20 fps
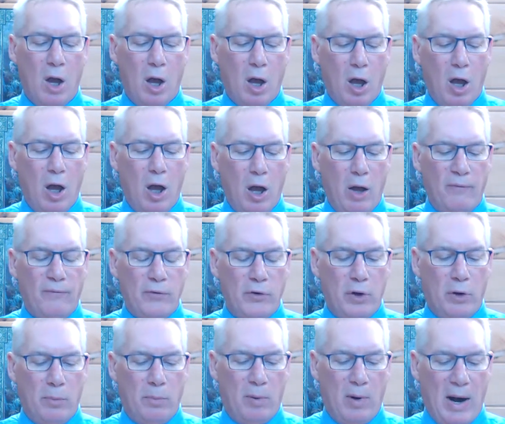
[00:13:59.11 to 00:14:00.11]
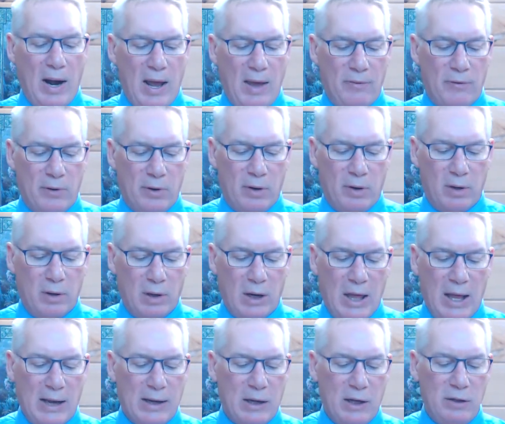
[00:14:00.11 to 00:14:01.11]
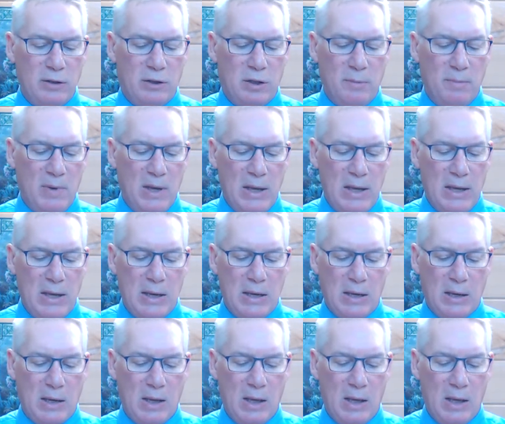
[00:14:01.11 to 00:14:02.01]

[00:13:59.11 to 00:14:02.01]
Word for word: of your brethren, like unto me